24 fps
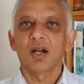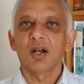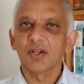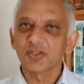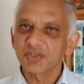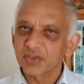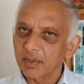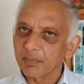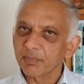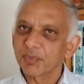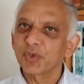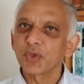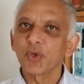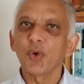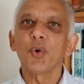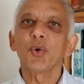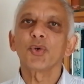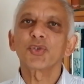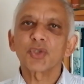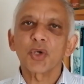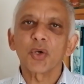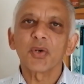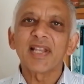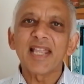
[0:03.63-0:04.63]
some
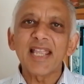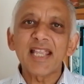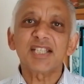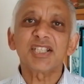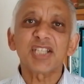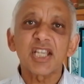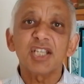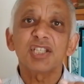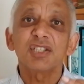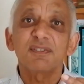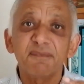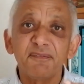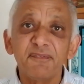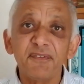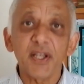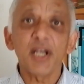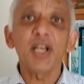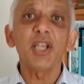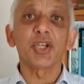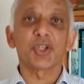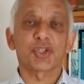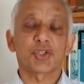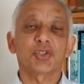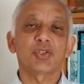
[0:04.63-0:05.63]
thoughts on it is
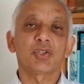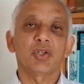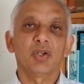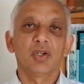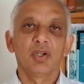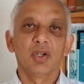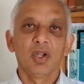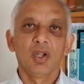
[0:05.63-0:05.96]
finished.